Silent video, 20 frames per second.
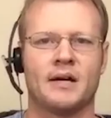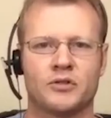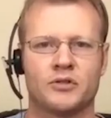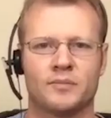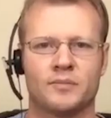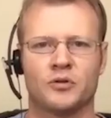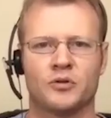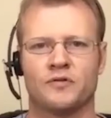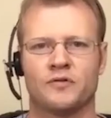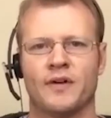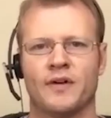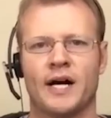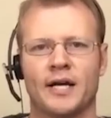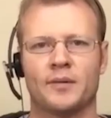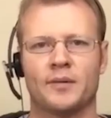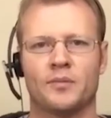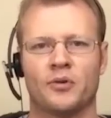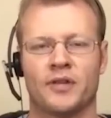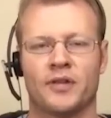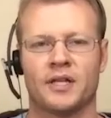was the most
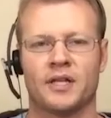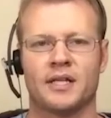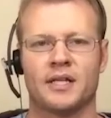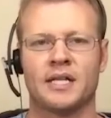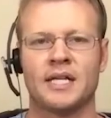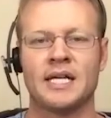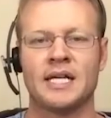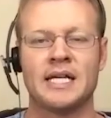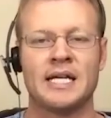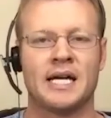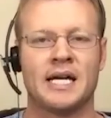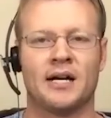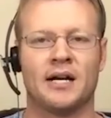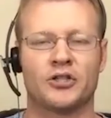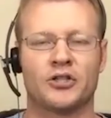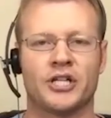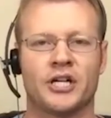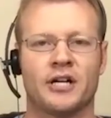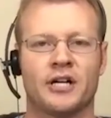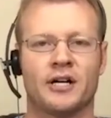valuable thing and and i'll
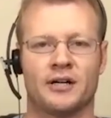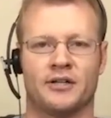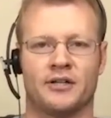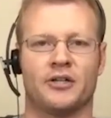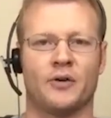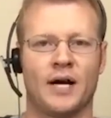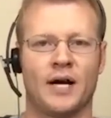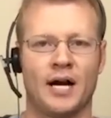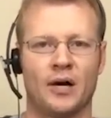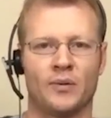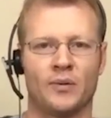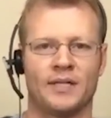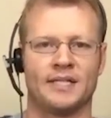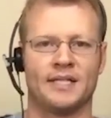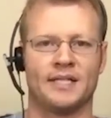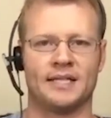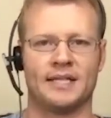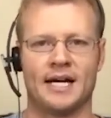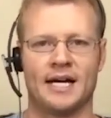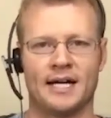share you know how we
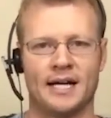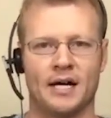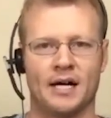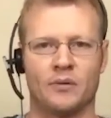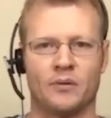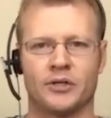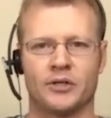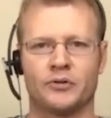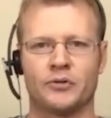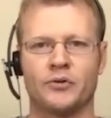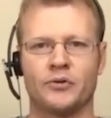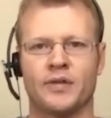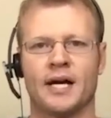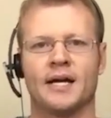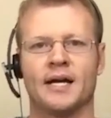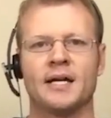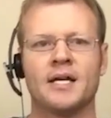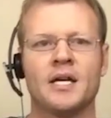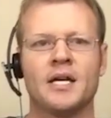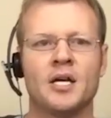did that and how we grew
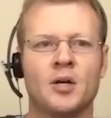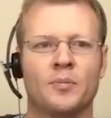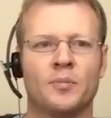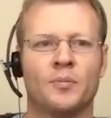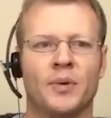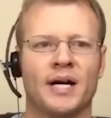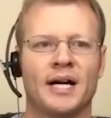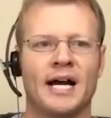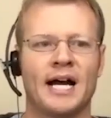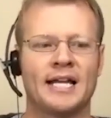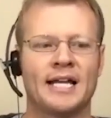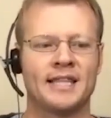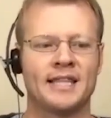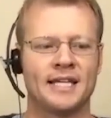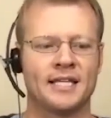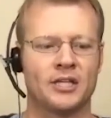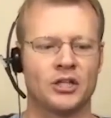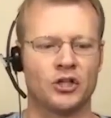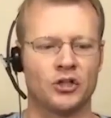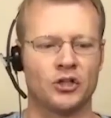that but i
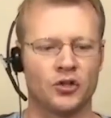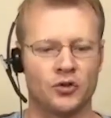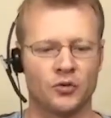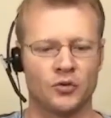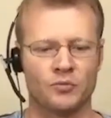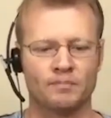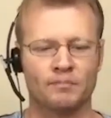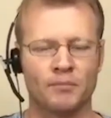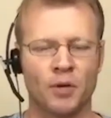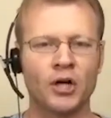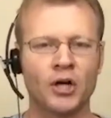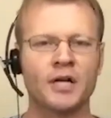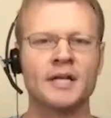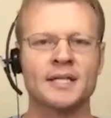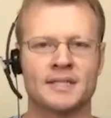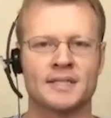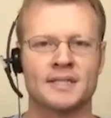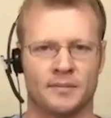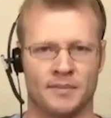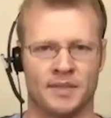think
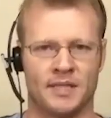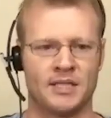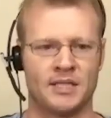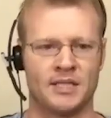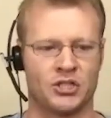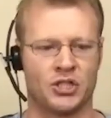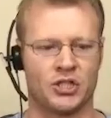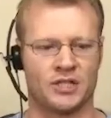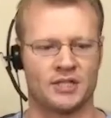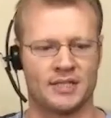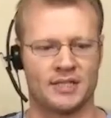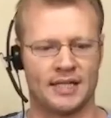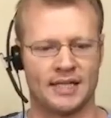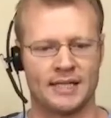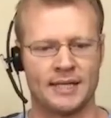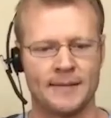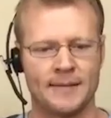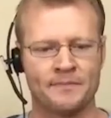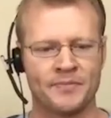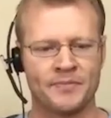marketing to me is just like
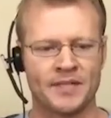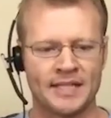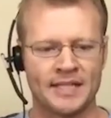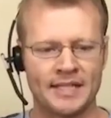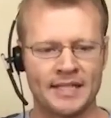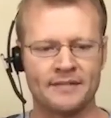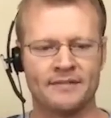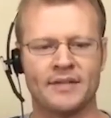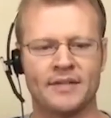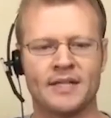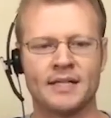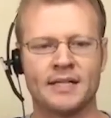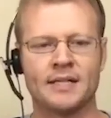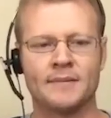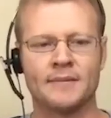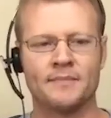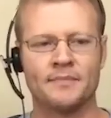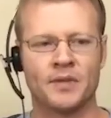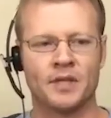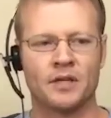giving
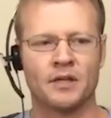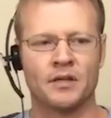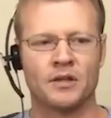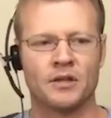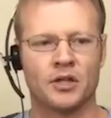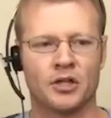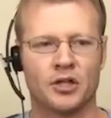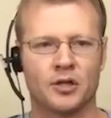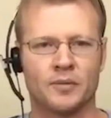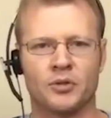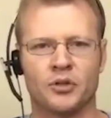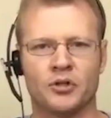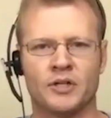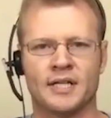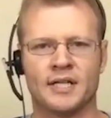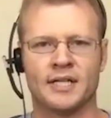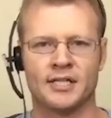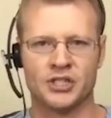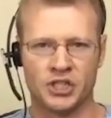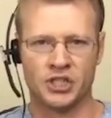the
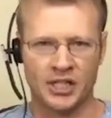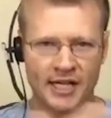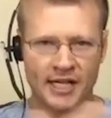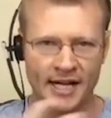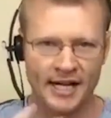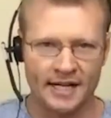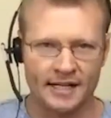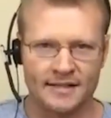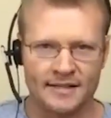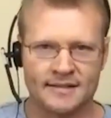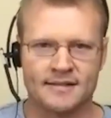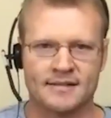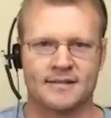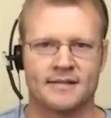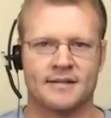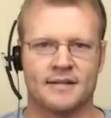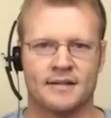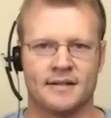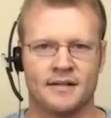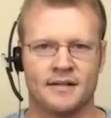community a chance
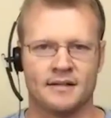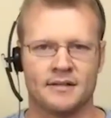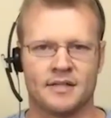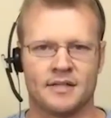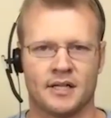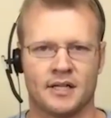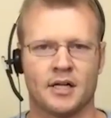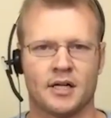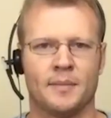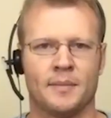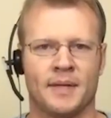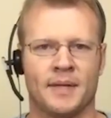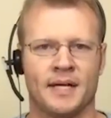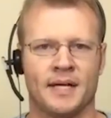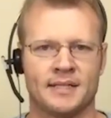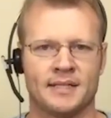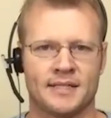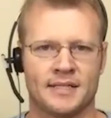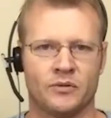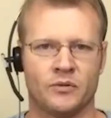to come in
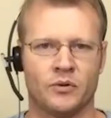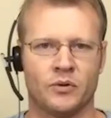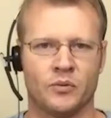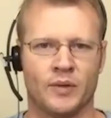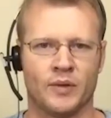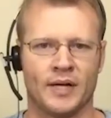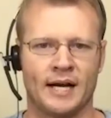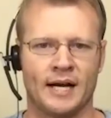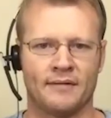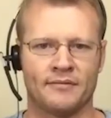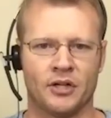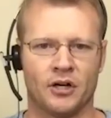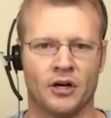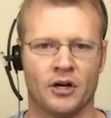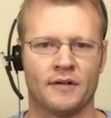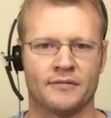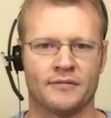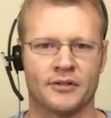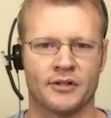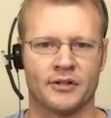and see what we have to
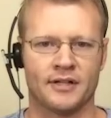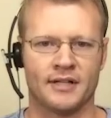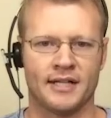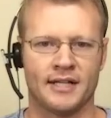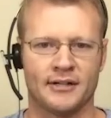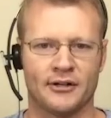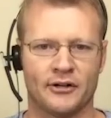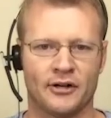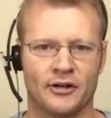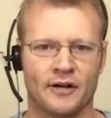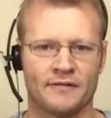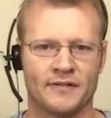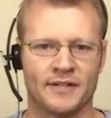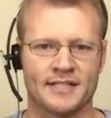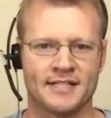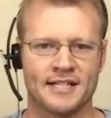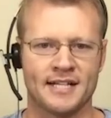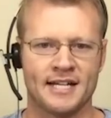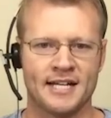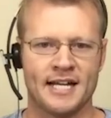offer in our
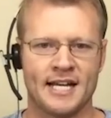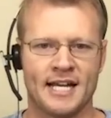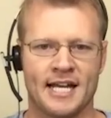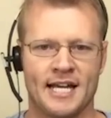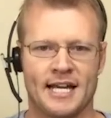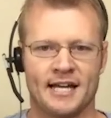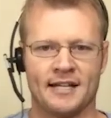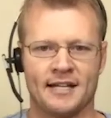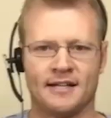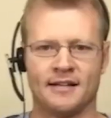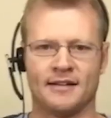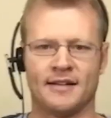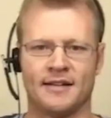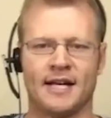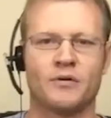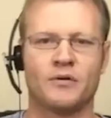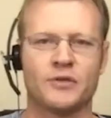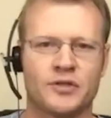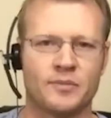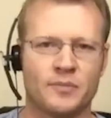office. And
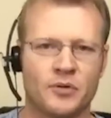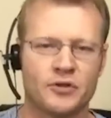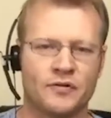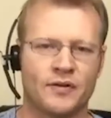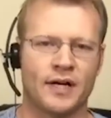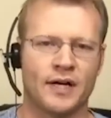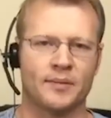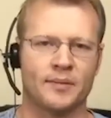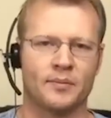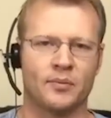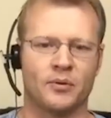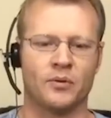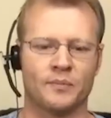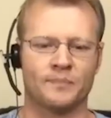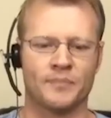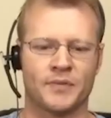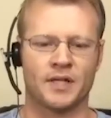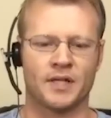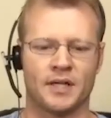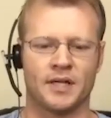that was the most valuable,
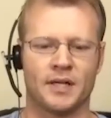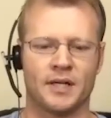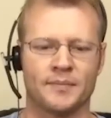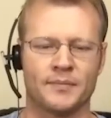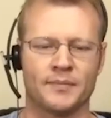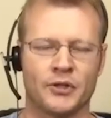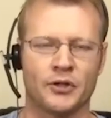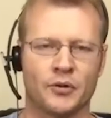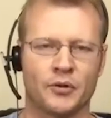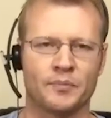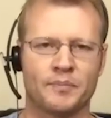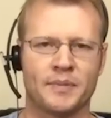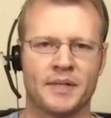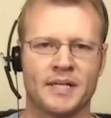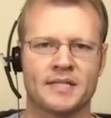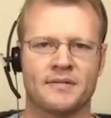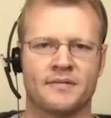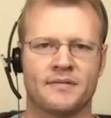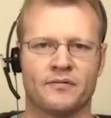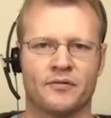uh, you know,
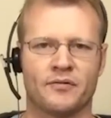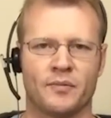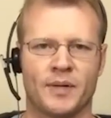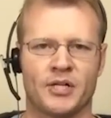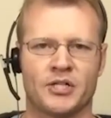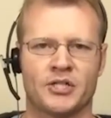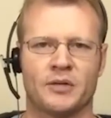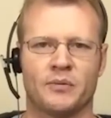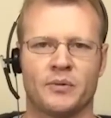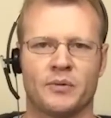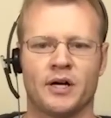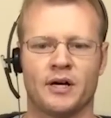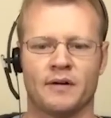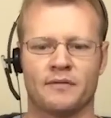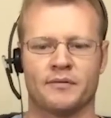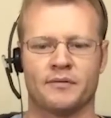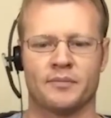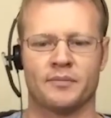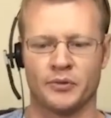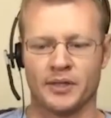piece of information that we got
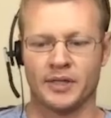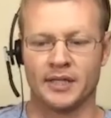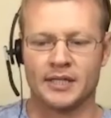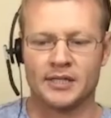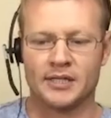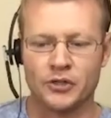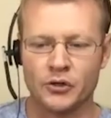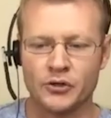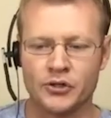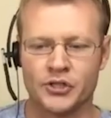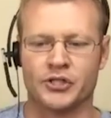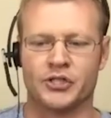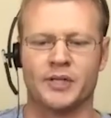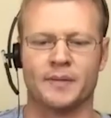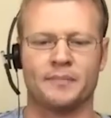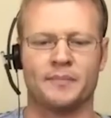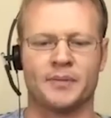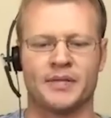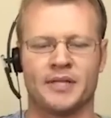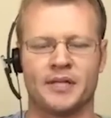from doing an
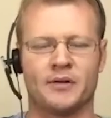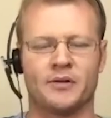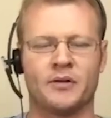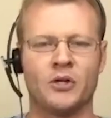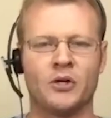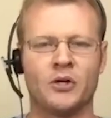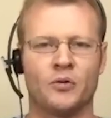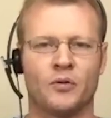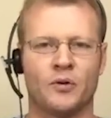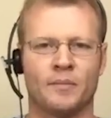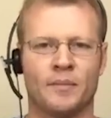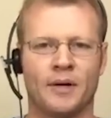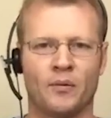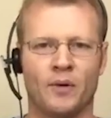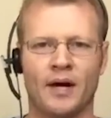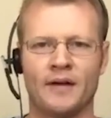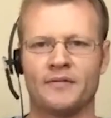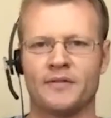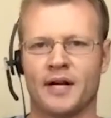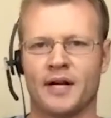associateship. But then when my
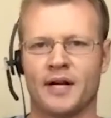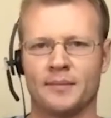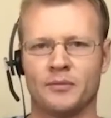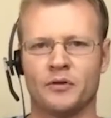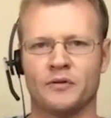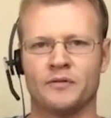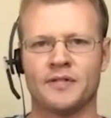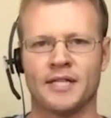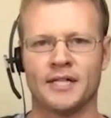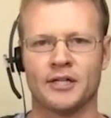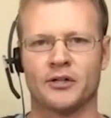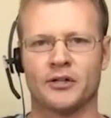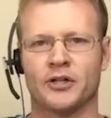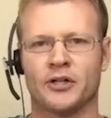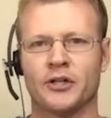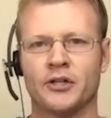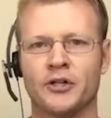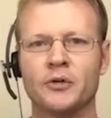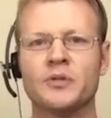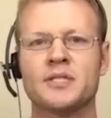wife and I moved here to
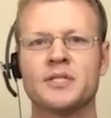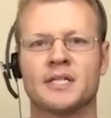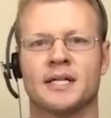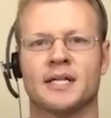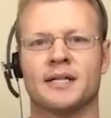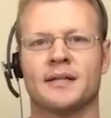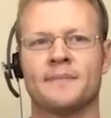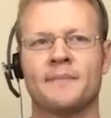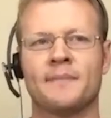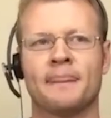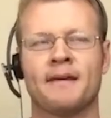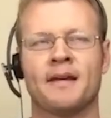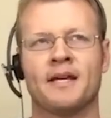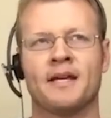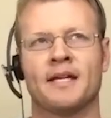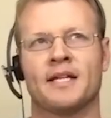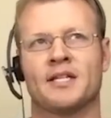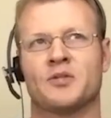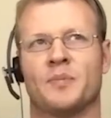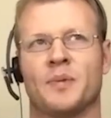Houston,
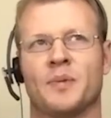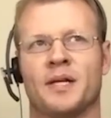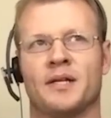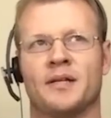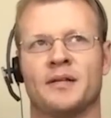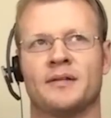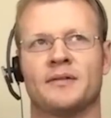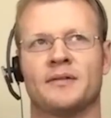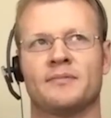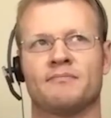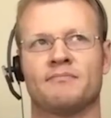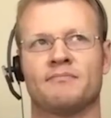it's been